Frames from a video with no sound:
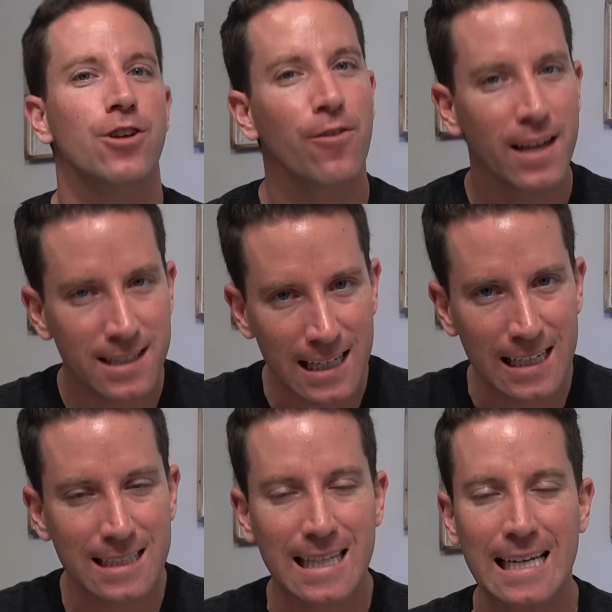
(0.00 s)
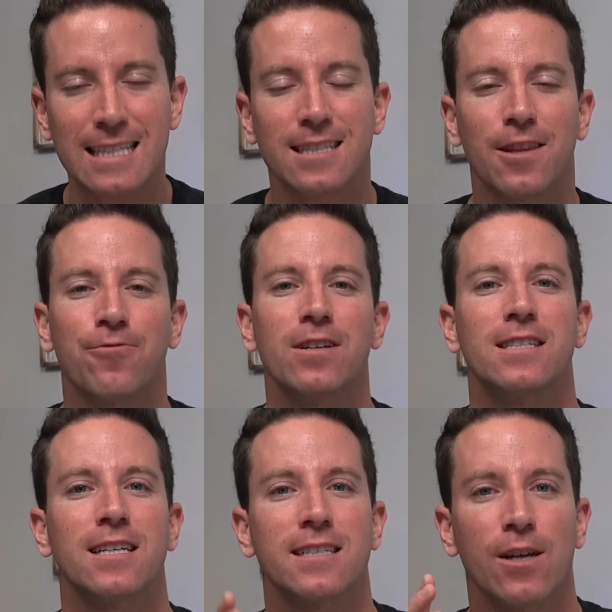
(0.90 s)
So this is the
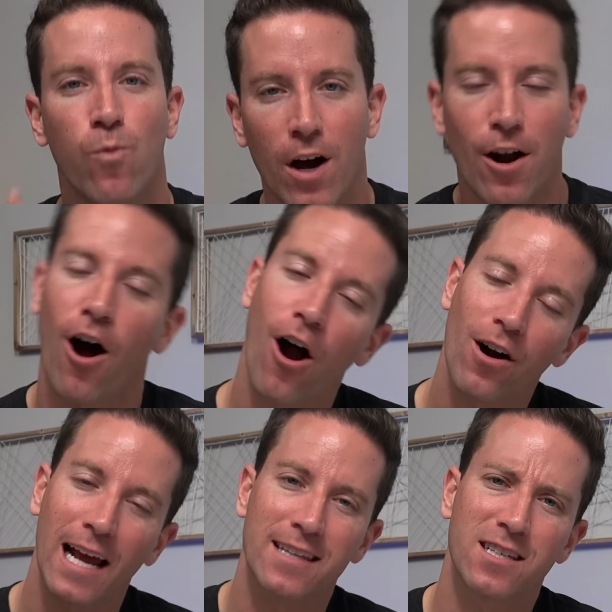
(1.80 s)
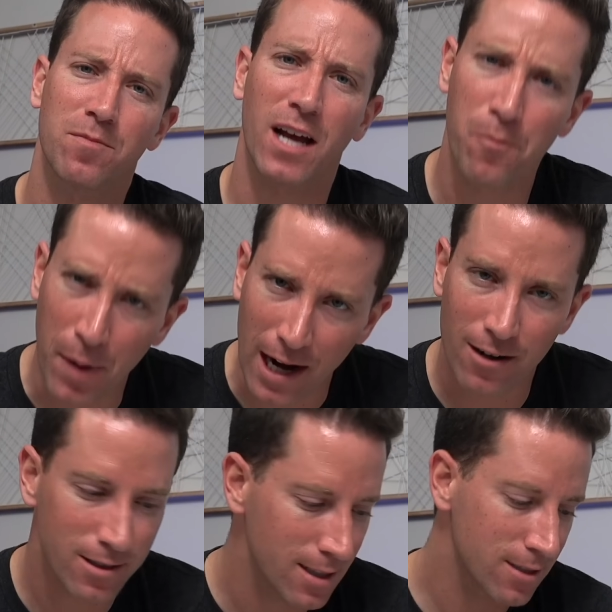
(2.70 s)
Insta360 ONE R and some
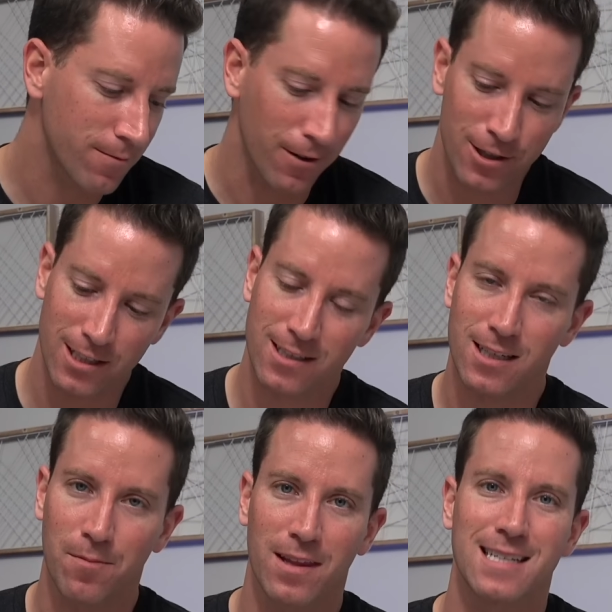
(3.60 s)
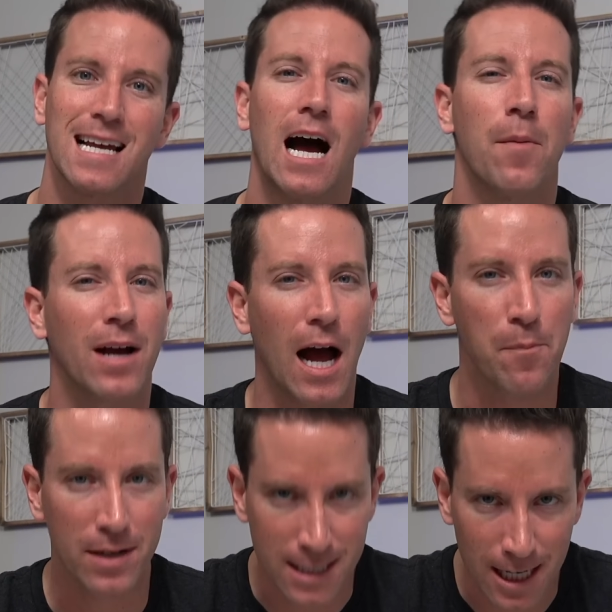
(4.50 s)
comparisons versus some of the top
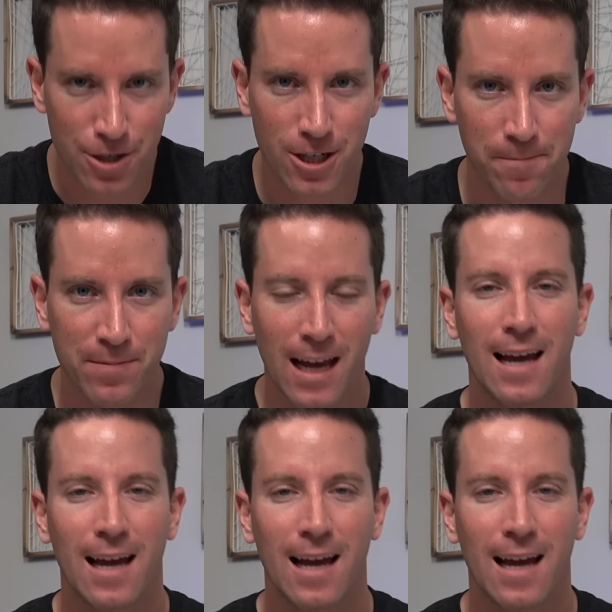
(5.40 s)
competition.